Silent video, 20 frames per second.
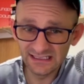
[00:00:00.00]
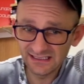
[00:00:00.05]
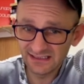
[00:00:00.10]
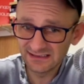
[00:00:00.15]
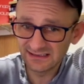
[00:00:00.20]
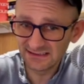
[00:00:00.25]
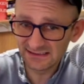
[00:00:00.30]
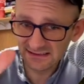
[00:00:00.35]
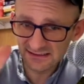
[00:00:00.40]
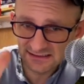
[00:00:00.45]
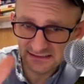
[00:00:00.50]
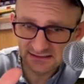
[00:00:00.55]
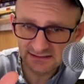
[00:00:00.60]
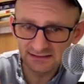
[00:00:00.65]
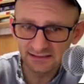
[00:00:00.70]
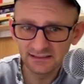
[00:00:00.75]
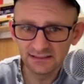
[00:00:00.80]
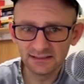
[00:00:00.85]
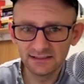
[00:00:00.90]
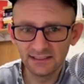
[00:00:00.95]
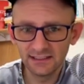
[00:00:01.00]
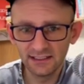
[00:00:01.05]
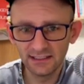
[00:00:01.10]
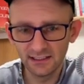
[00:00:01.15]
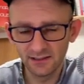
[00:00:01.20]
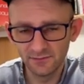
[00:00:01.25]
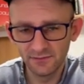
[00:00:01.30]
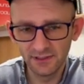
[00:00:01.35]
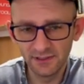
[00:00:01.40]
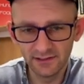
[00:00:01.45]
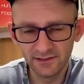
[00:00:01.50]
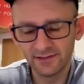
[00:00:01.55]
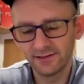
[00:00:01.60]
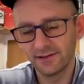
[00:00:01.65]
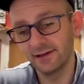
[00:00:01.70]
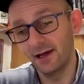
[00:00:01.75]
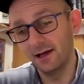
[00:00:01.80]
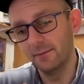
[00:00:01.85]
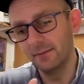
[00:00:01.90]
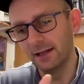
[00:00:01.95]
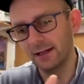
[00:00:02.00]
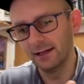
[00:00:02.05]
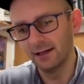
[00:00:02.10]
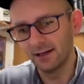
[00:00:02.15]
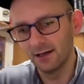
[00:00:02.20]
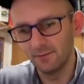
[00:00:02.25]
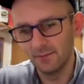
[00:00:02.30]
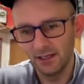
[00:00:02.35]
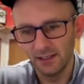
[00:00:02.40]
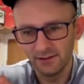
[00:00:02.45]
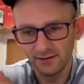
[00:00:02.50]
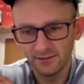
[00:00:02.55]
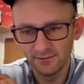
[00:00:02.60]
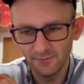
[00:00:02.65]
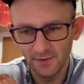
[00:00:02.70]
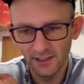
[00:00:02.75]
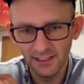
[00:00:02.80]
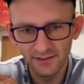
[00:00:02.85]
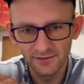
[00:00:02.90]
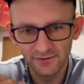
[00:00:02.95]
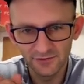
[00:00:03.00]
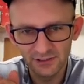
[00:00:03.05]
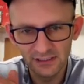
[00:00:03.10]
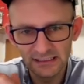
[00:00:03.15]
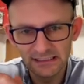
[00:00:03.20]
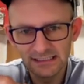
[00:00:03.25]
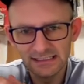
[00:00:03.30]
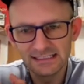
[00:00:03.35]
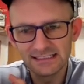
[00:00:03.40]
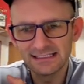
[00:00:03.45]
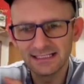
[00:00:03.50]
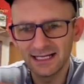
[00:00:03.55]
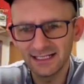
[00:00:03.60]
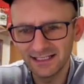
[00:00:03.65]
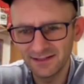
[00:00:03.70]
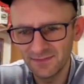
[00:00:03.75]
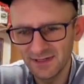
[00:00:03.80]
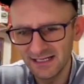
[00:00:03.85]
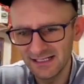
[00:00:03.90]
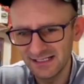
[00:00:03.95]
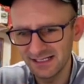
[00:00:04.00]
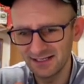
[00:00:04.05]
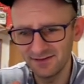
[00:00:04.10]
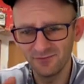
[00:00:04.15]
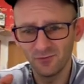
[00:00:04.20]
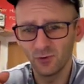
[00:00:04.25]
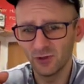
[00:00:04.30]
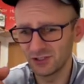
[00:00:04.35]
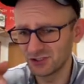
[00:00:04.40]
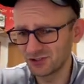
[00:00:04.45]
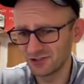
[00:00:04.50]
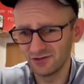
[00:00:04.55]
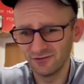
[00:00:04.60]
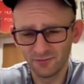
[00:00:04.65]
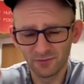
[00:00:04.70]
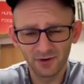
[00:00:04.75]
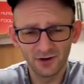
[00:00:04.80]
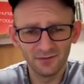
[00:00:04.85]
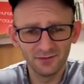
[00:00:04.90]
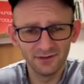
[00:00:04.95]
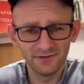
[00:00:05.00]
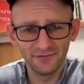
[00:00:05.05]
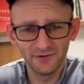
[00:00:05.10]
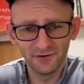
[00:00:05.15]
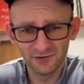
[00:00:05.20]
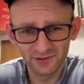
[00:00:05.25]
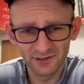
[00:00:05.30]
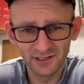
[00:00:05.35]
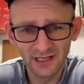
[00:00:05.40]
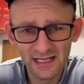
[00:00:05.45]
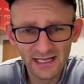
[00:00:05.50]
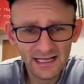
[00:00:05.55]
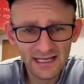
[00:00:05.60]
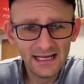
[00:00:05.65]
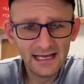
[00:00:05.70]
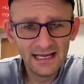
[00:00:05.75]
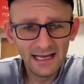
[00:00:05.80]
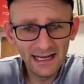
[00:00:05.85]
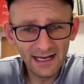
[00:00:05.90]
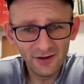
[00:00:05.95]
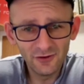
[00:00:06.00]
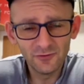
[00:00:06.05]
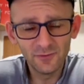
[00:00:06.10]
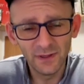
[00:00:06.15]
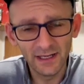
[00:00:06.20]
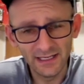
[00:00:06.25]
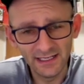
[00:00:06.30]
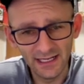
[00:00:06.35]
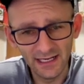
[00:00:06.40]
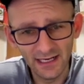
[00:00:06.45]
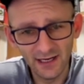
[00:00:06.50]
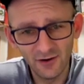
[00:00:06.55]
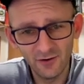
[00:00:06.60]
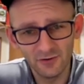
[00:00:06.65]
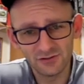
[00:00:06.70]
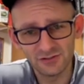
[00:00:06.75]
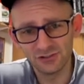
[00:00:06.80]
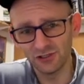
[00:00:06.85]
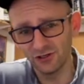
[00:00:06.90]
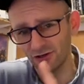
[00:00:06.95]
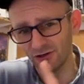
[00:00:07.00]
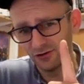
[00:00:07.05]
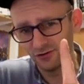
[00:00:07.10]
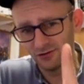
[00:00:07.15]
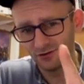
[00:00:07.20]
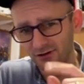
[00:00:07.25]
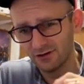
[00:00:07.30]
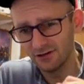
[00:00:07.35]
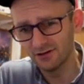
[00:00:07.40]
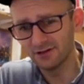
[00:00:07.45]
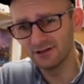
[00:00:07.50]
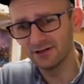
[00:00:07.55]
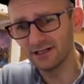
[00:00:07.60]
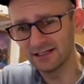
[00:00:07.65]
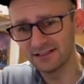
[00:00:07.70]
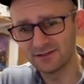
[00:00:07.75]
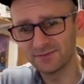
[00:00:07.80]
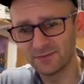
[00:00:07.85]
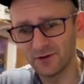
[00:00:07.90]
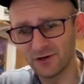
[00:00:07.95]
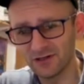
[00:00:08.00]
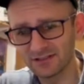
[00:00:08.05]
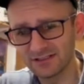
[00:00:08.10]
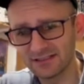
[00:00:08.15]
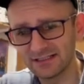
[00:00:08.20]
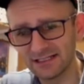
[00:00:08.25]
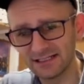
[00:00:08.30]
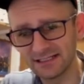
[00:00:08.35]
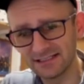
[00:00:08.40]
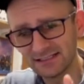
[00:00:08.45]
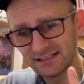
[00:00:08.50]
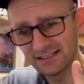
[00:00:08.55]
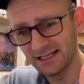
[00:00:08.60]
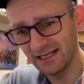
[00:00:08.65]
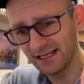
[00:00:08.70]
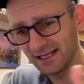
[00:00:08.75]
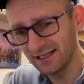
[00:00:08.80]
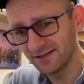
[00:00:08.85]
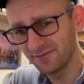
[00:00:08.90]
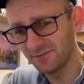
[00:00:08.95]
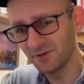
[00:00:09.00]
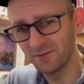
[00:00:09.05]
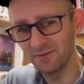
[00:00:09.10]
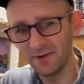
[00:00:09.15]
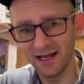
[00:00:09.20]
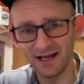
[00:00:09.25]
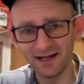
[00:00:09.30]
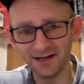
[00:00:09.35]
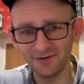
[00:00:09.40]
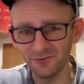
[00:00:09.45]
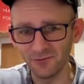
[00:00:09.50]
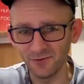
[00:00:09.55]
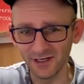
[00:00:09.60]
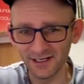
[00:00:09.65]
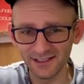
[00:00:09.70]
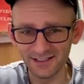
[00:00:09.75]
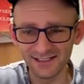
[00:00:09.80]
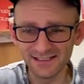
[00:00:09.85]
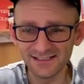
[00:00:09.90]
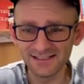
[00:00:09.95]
this is going to take a bit. I mean, come on, my internet is not amazing, which you've probably figured out by now, so let's pause this and be back when this